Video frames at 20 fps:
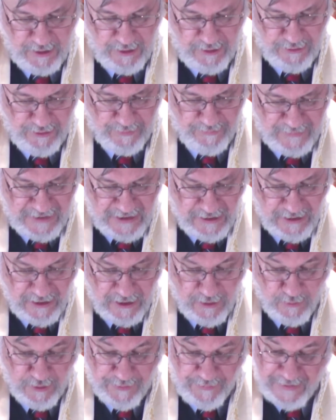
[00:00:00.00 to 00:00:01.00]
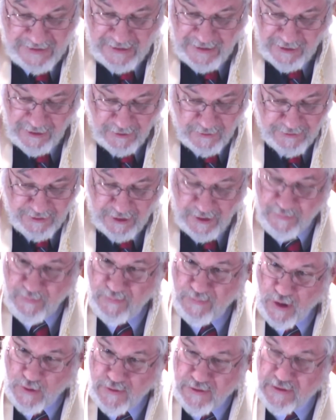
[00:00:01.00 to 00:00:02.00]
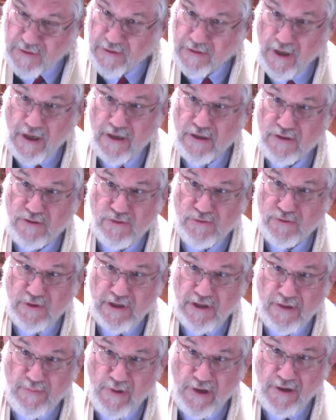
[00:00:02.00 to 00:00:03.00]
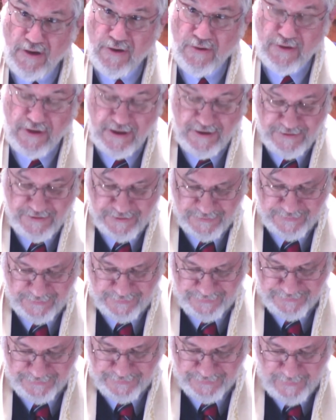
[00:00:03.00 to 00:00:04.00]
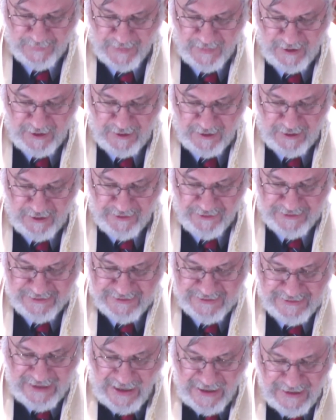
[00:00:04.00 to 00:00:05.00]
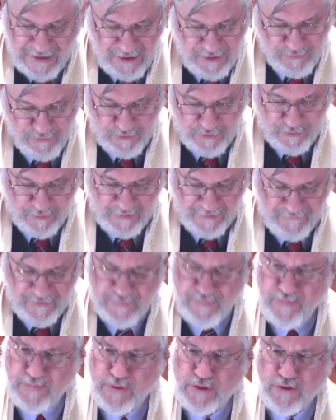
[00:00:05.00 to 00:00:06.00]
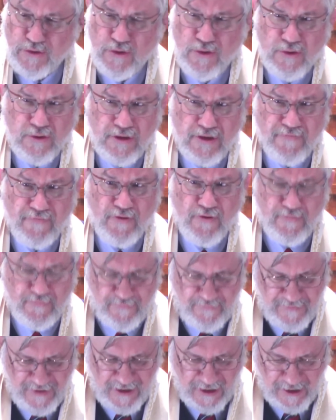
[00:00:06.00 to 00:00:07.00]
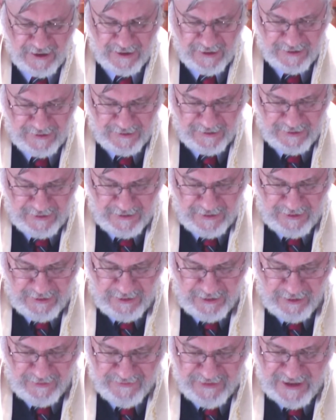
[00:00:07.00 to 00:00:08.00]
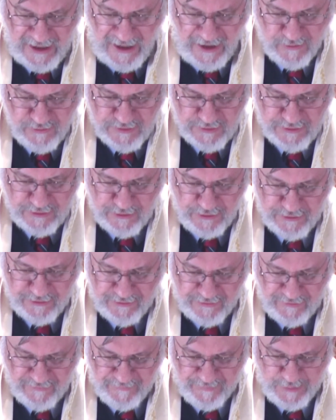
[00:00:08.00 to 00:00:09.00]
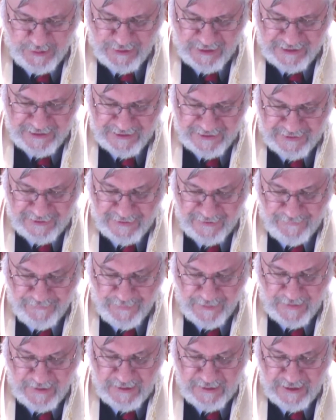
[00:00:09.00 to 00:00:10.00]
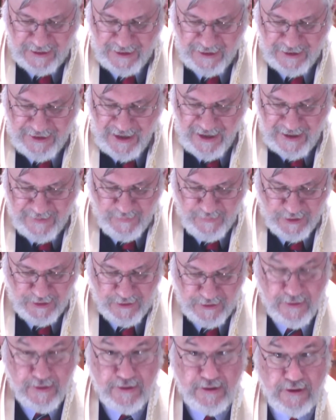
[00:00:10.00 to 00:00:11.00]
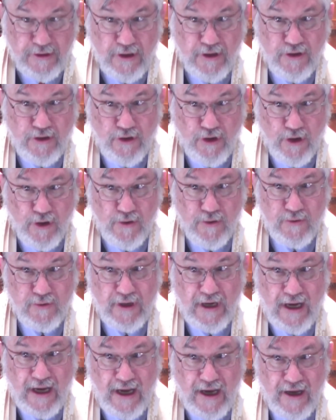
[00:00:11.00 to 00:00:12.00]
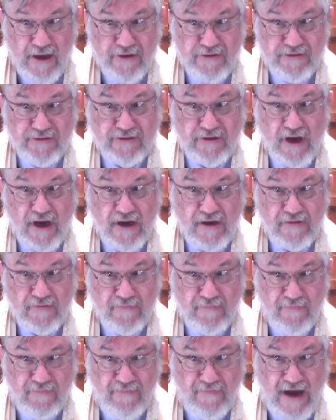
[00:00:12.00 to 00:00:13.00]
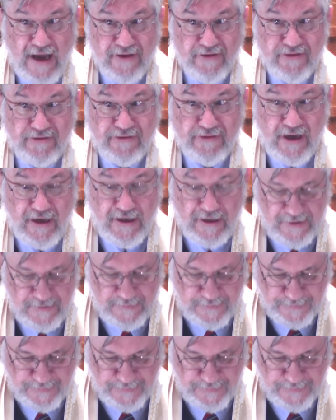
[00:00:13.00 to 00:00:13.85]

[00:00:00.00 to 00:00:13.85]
The meeting would be held in a most agreeable location, the dining room of a beautiful villa on the outskirts of Berlin in a neighborhood known as Wannsee.